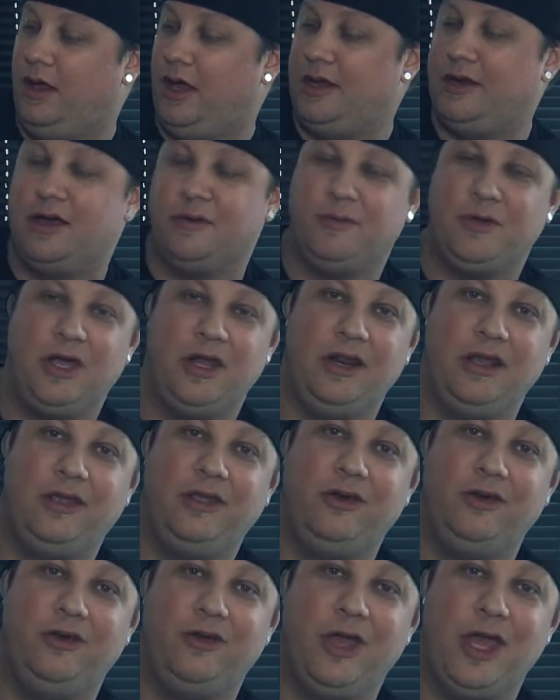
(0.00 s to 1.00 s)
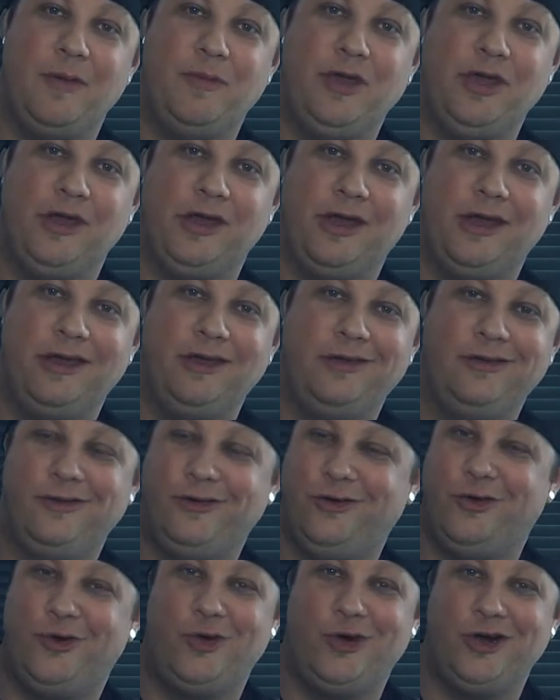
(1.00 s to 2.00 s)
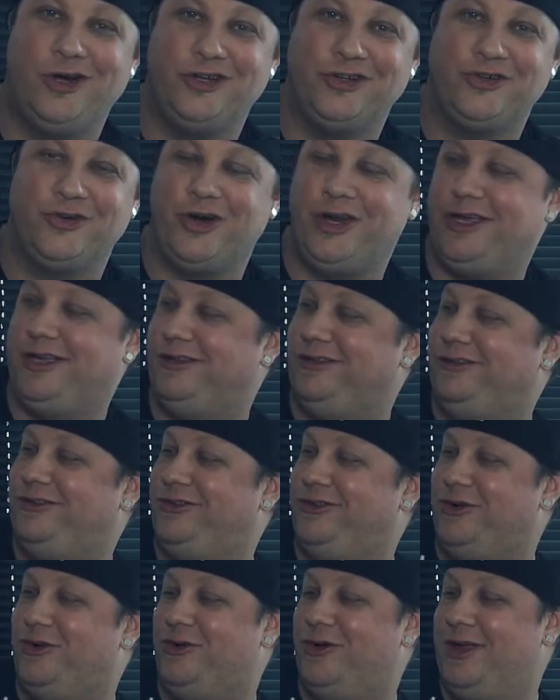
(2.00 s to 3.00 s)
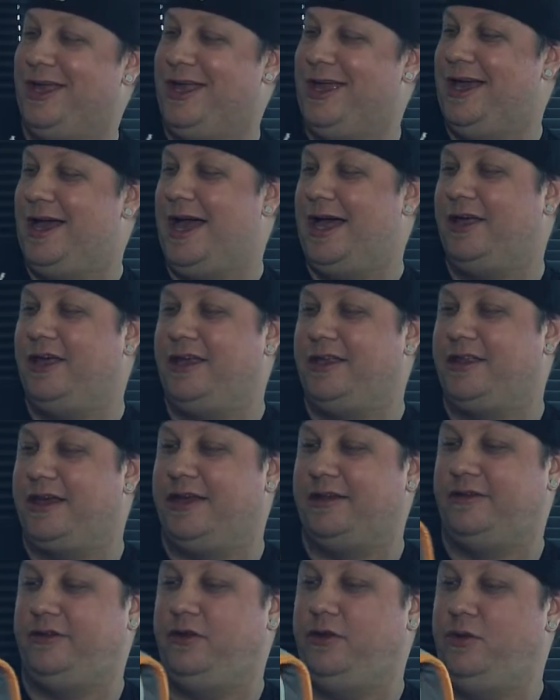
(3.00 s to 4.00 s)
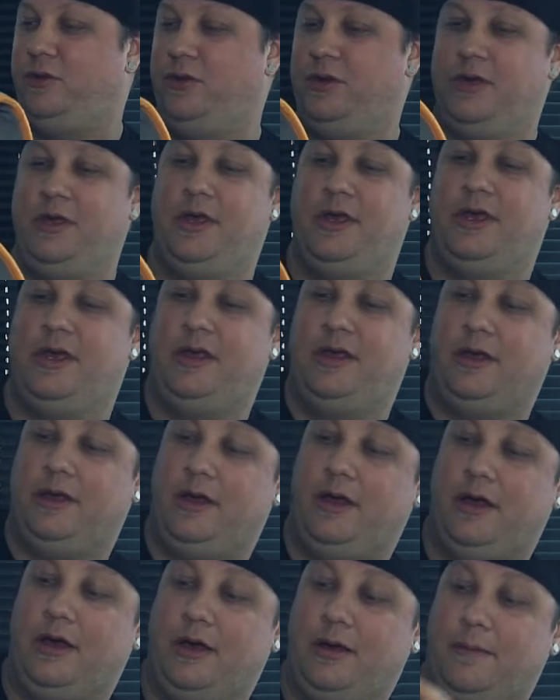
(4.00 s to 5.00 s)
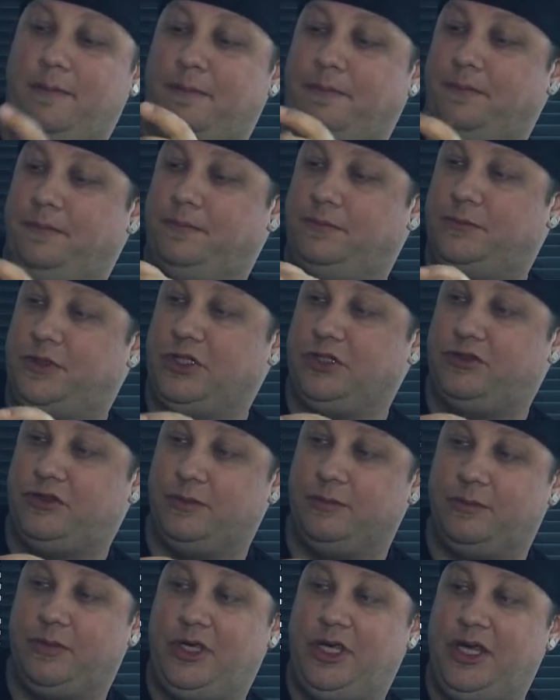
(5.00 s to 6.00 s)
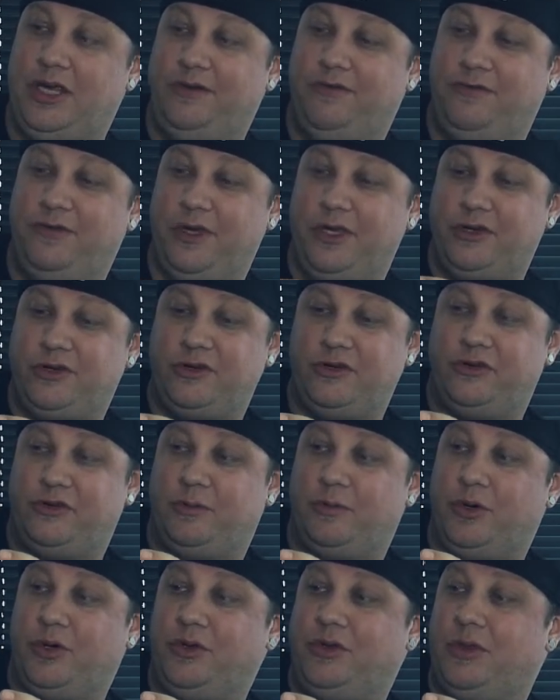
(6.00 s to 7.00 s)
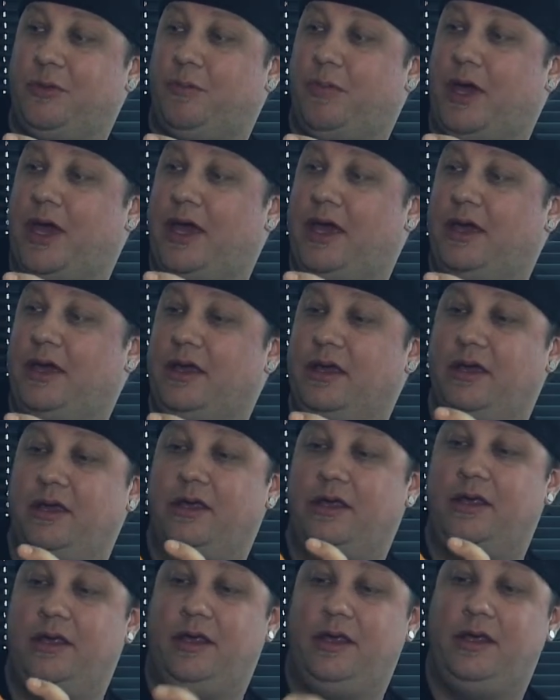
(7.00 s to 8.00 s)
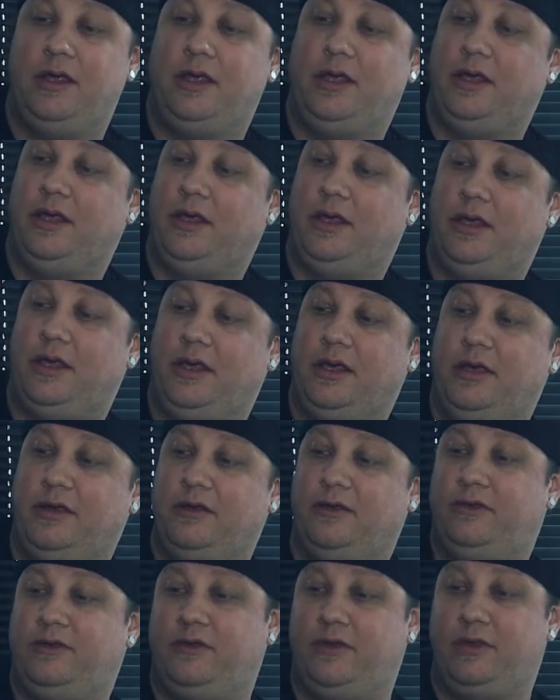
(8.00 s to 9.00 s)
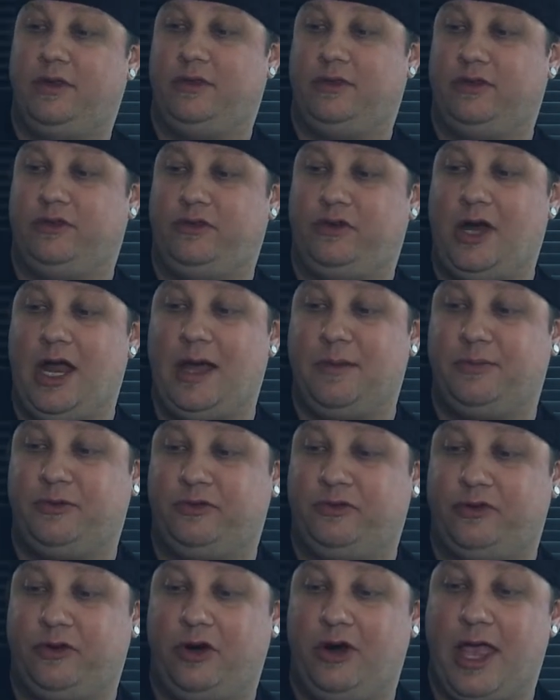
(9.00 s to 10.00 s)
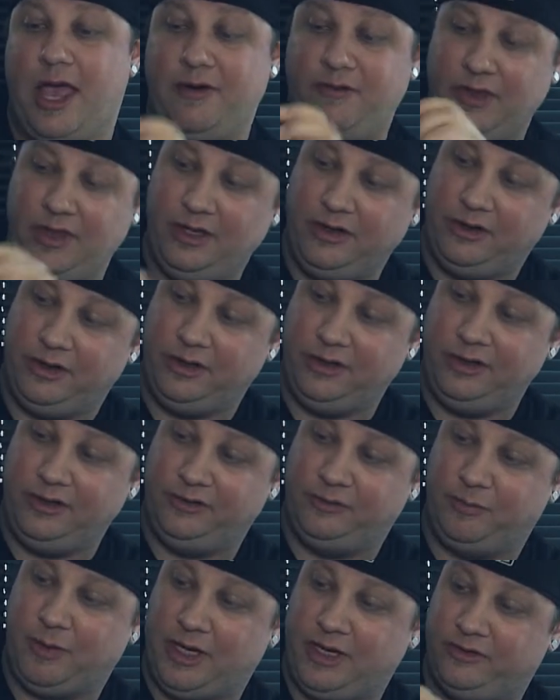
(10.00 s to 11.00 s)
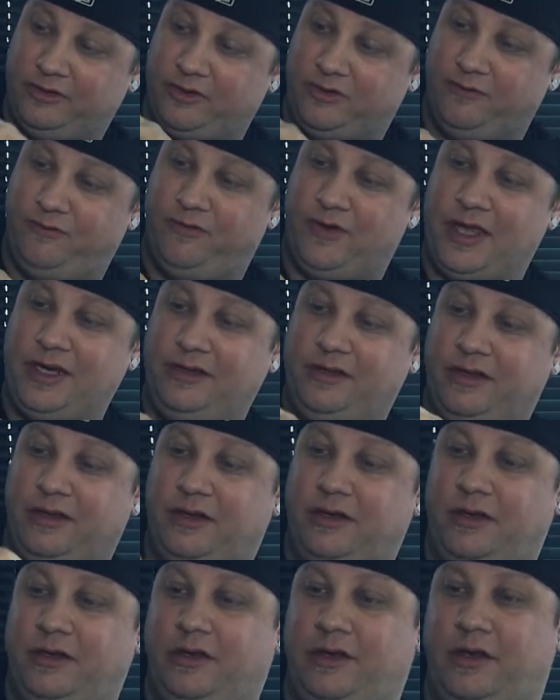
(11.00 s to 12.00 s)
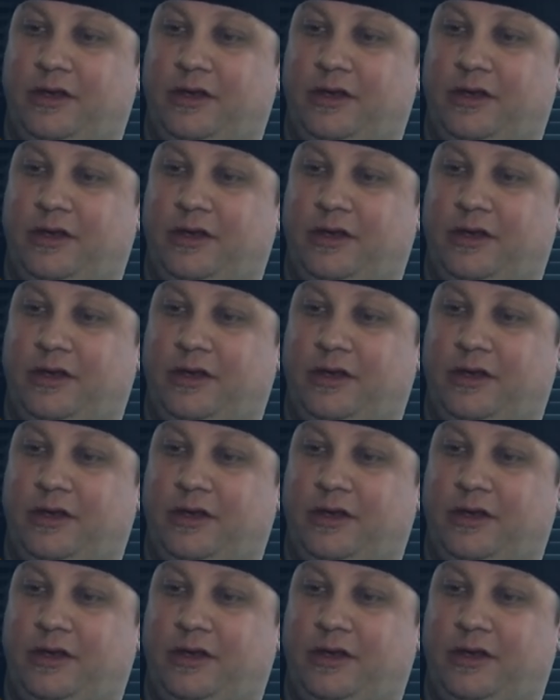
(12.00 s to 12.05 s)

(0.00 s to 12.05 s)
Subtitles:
And I'm kind of, you know, a Hemi guy, orange, right? So I like that too. Just some key features about the bag is the straps. Everything on these bags are vented.